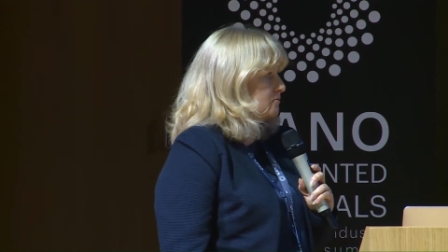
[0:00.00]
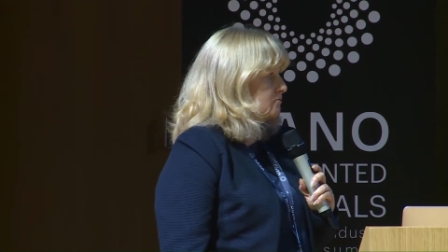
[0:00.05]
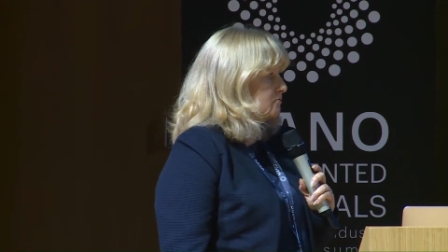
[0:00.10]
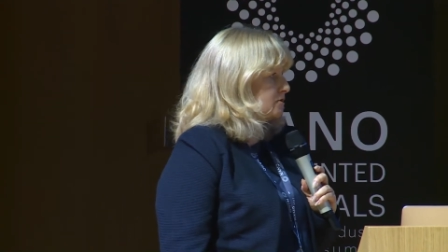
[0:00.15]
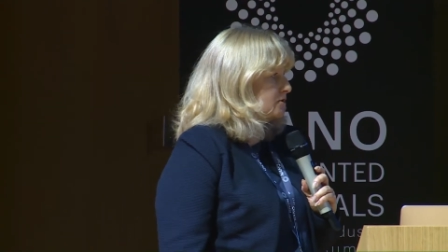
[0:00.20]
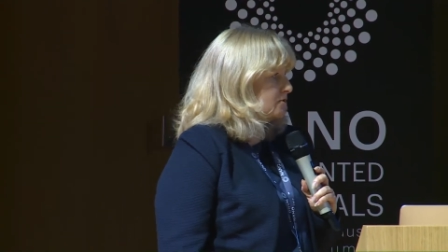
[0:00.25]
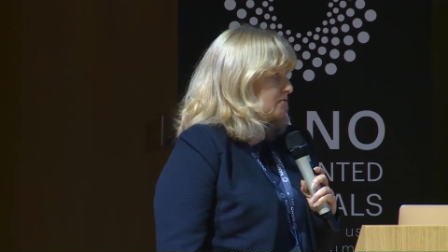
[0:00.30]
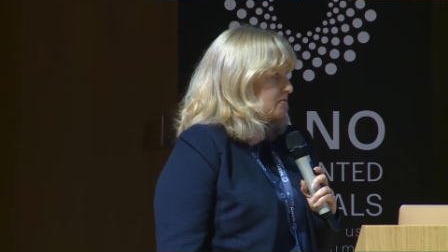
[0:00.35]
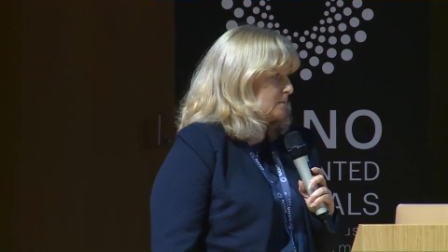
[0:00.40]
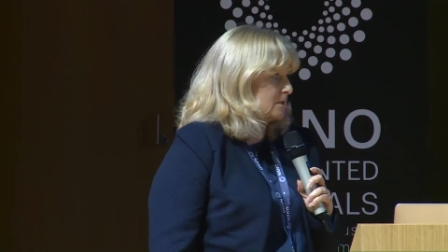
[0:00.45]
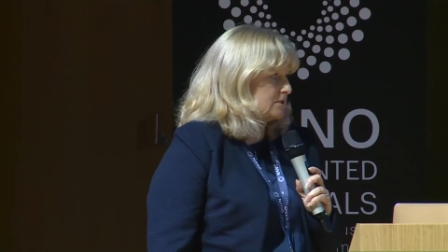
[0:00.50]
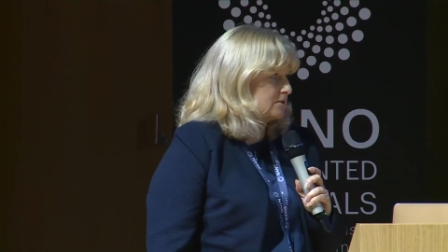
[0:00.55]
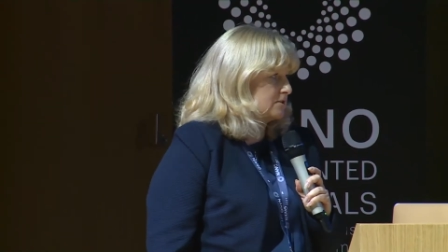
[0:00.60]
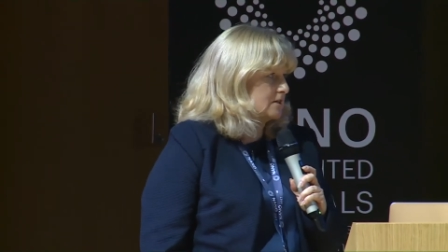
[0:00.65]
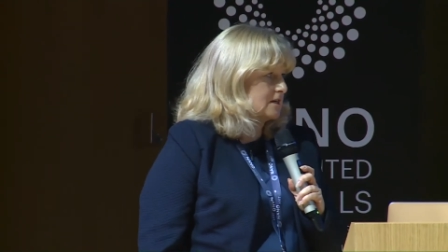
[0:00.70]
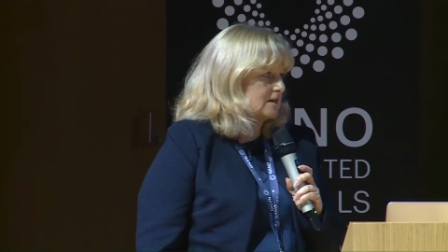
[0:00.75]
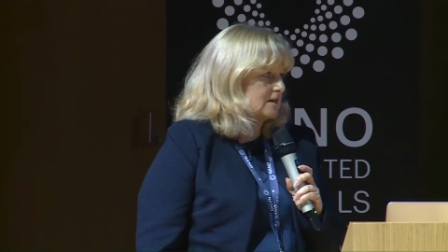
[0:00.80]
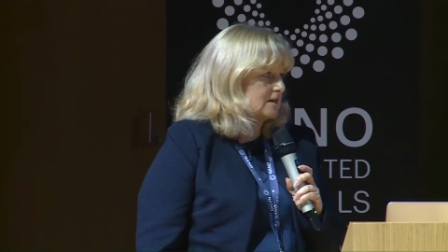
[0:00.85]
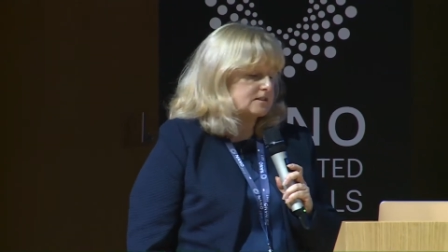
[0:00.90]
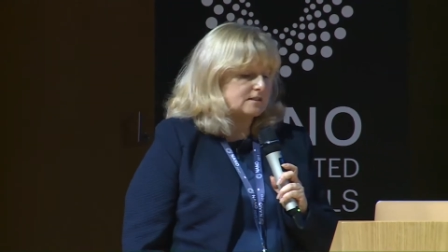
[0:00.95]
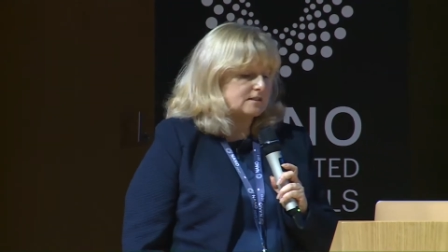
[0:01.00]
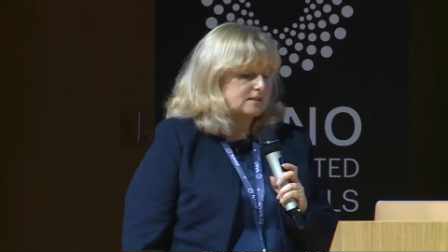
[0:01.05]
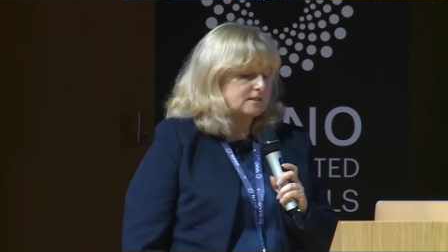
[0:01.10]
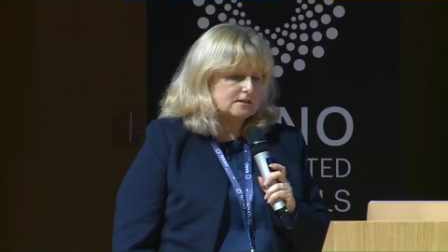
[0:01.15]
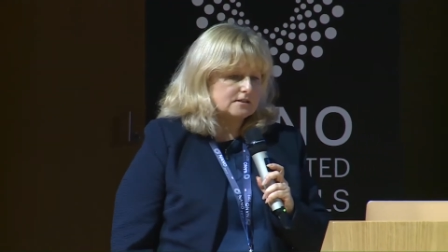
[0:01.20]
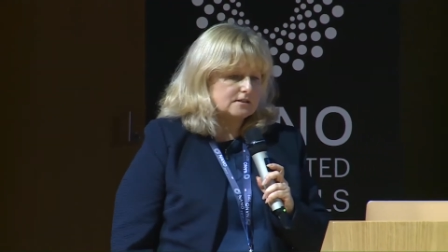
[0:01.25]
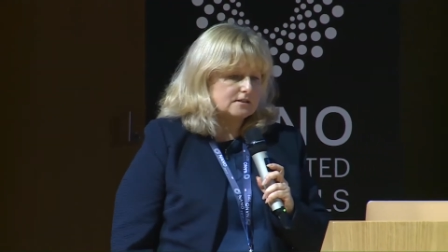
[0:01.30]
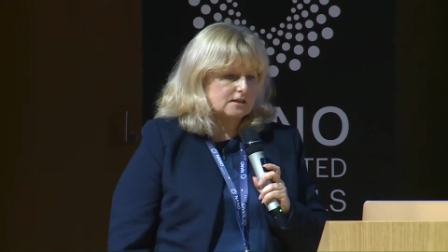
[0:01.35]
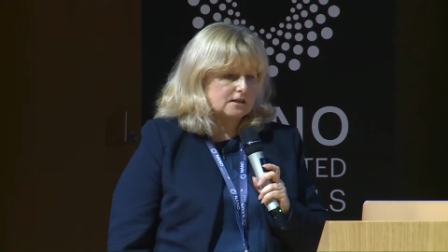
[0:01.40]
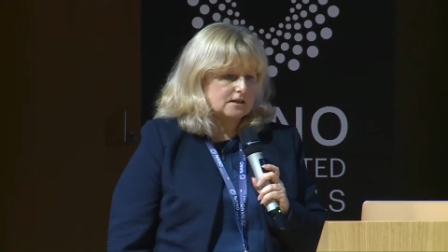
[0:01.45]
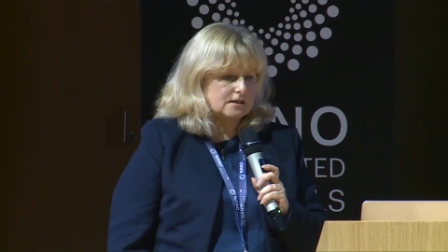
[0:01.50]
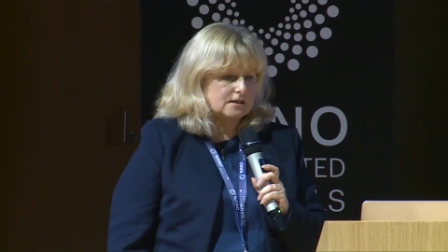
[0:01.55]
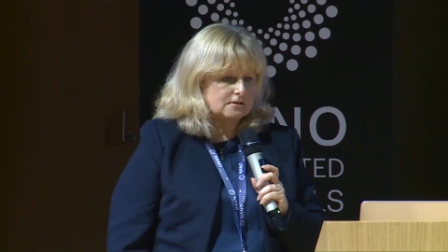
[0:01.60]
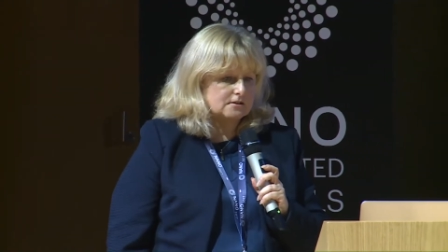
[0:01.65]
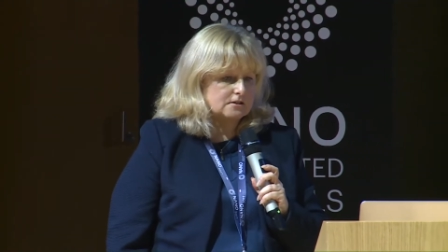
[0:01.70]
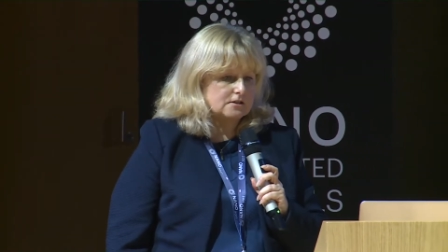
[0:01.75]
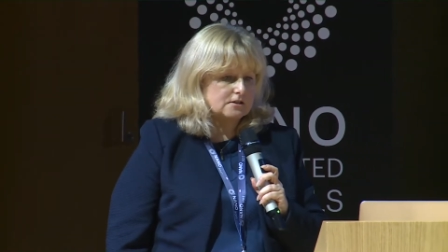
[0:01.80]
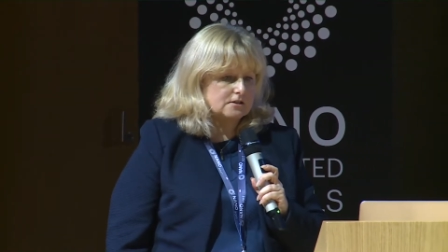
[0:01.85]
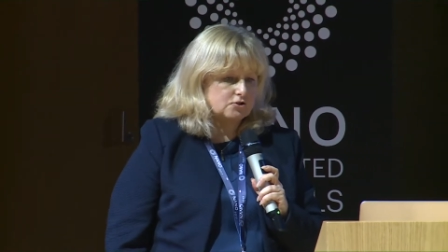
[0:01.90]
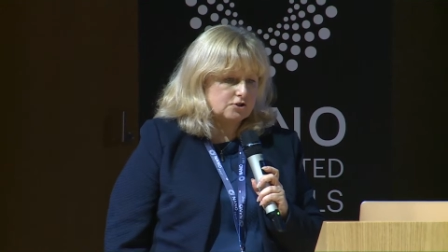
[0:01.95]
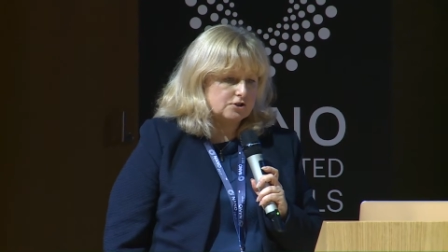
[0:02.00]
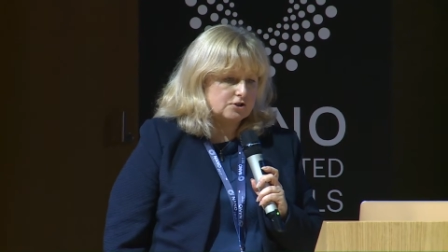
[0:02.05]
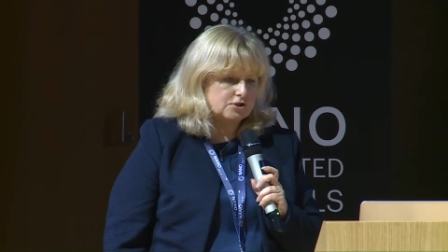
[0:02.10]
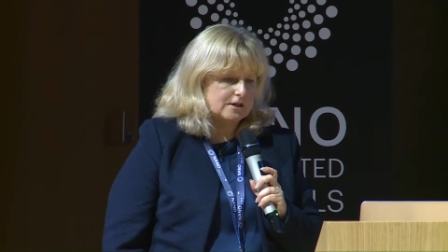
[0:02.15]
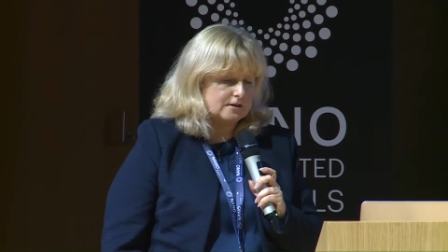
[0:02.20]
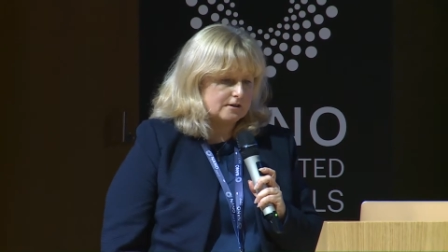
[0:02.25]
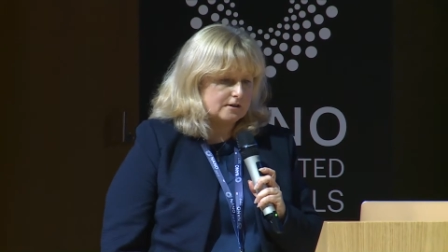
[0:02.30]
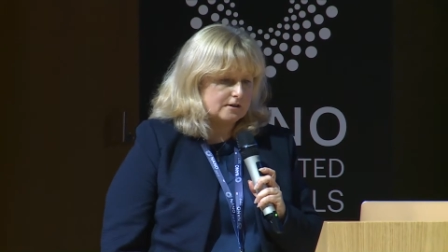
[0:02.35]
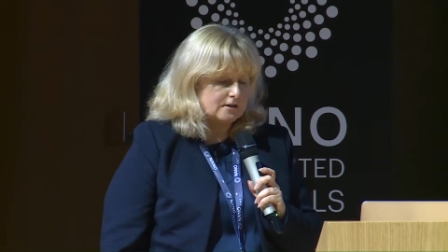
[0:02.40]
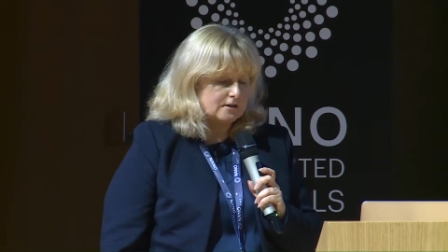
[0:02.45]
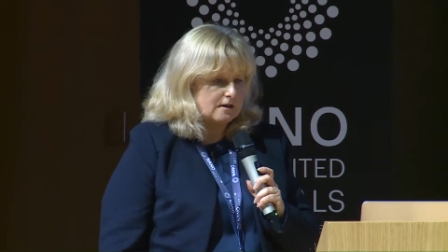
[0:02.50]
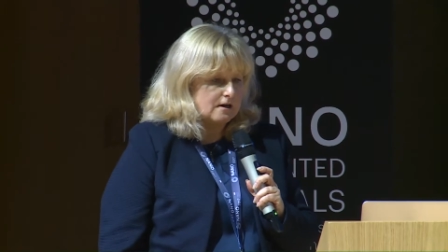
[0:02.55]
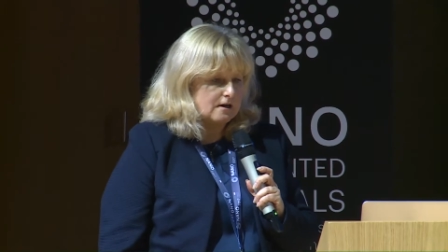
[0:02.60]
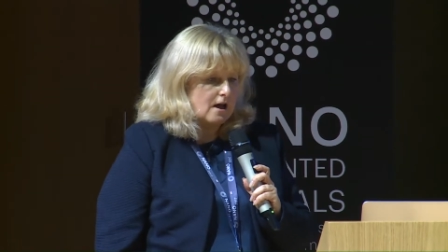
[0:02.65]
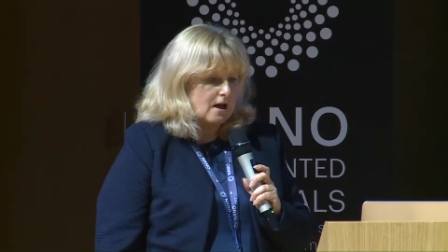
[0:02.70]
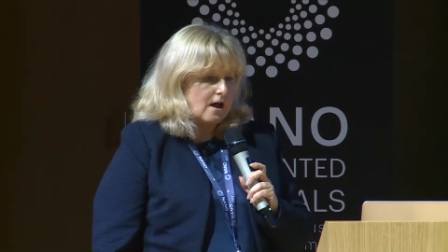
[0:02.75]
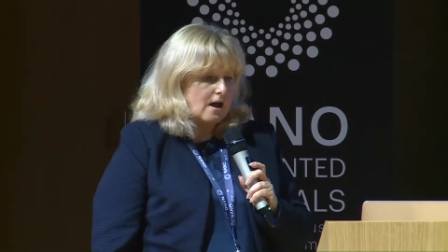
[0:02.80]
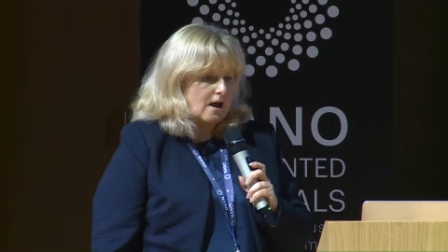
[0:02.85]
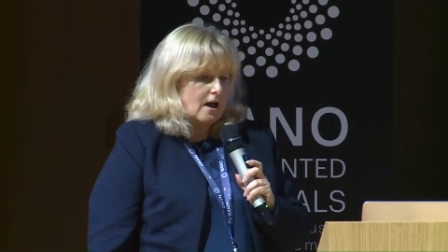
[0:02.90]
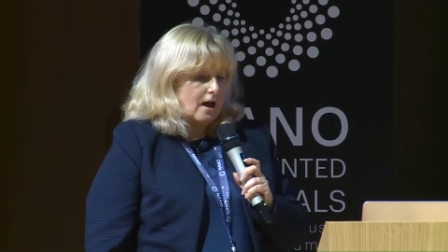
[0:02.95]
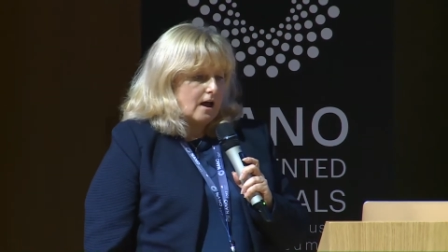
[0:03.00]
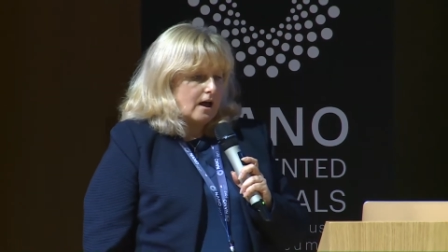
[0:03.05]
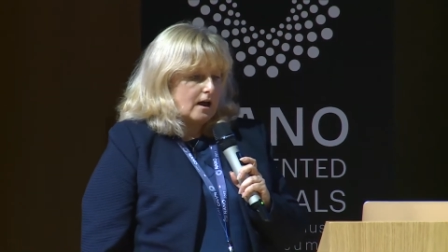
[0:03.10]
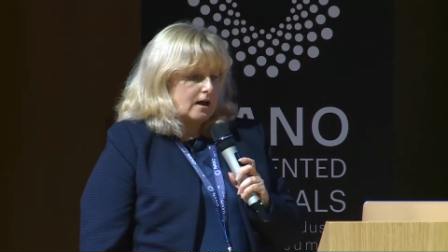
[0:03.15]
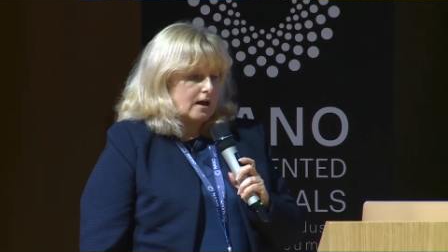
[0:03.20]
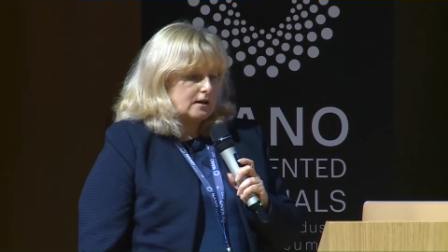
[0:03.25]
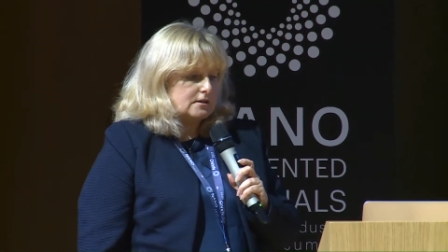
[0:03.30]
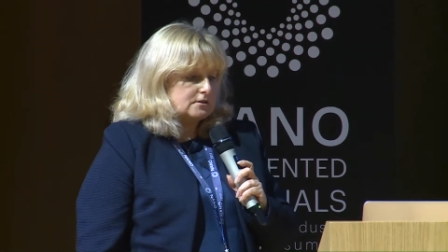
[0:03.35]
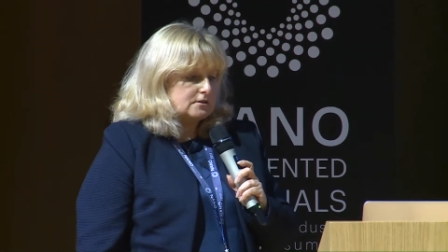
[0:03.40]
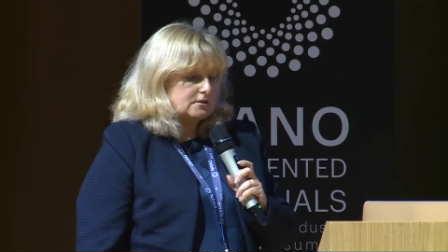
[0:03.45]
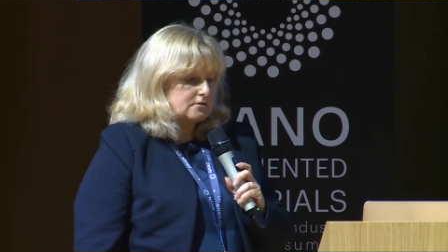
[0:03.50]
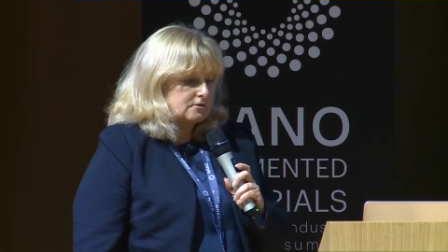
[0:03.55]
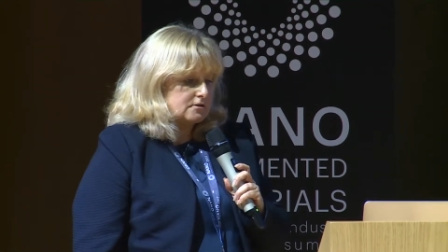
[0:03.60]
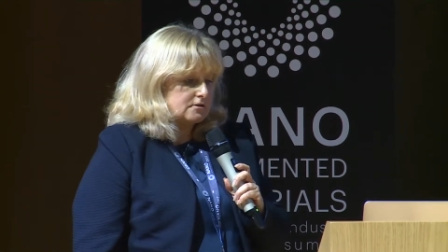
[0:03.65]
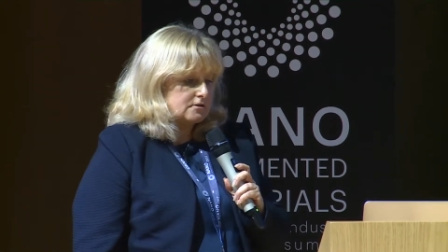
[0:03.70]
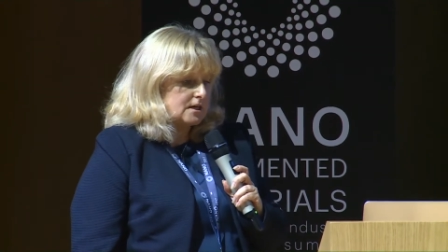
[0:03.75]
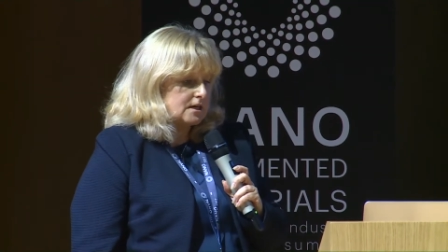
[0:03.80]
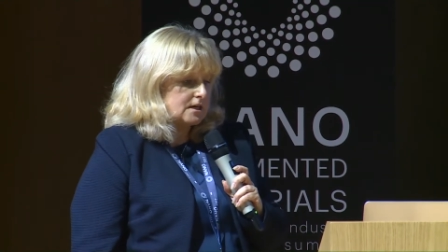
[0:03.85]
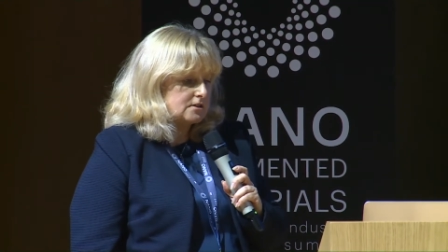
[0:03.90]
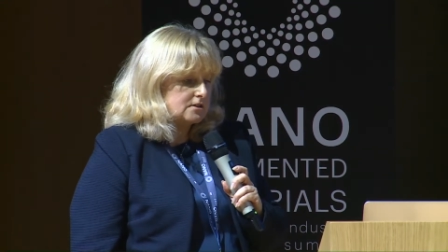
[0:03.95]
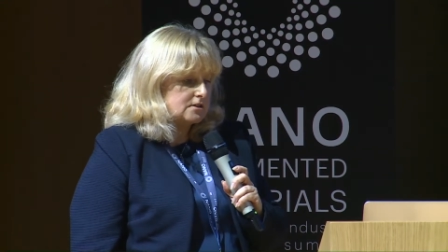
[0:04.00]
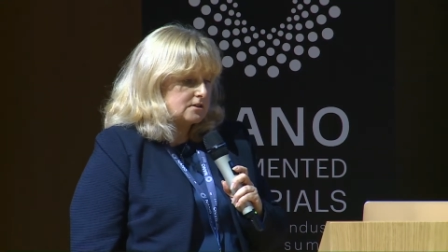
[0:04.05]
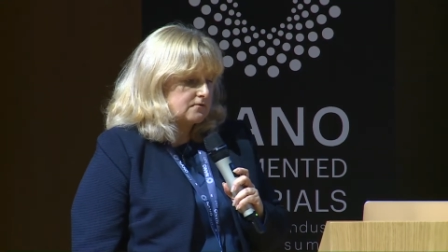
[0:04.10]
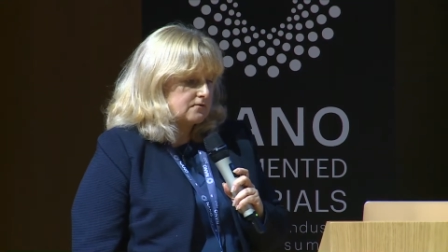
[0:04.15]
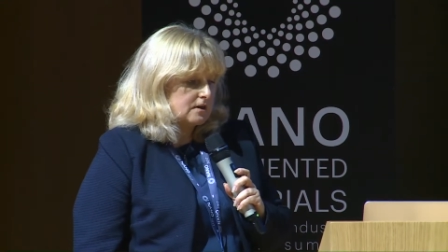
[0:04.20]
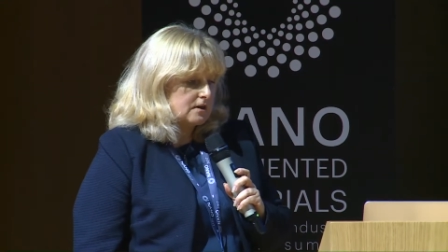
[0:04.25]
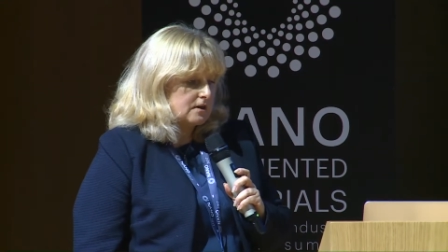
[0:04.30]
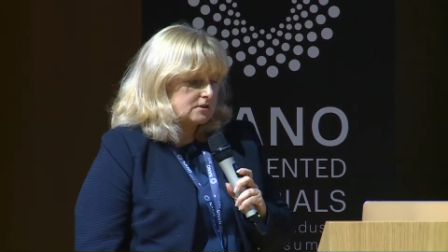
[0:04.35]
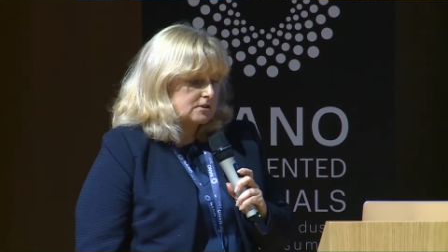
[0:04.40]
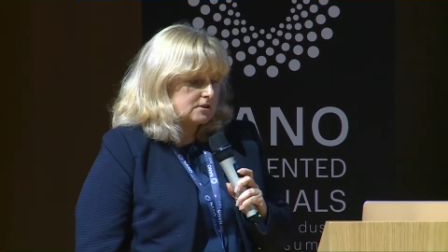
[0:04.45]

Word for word: Faculty of Materials Science and Engineering. And the results of